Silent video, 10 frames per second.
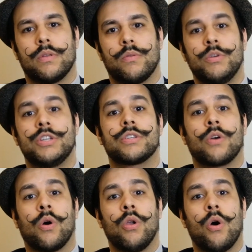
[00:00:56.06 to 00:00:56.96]
which is
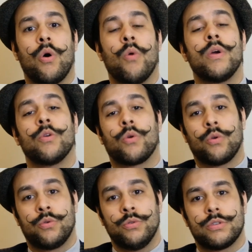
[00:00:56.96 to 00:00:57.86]
called
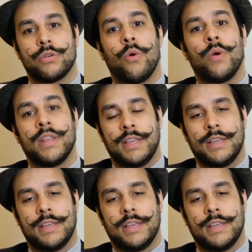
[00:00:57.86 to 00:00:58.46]
Oenococcus oeni.